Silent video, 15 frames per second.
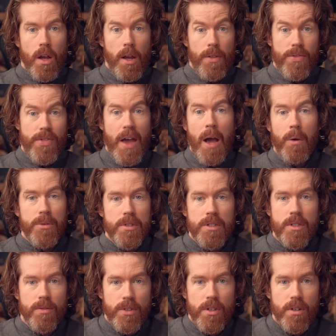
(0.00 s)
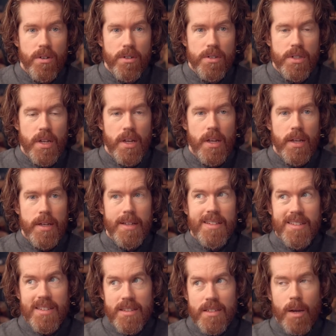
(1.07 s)
thousands of years,
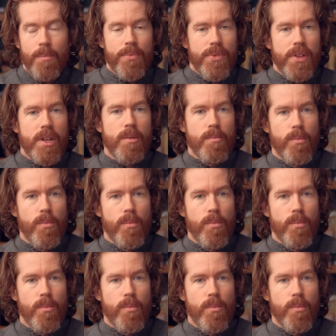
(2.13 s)
something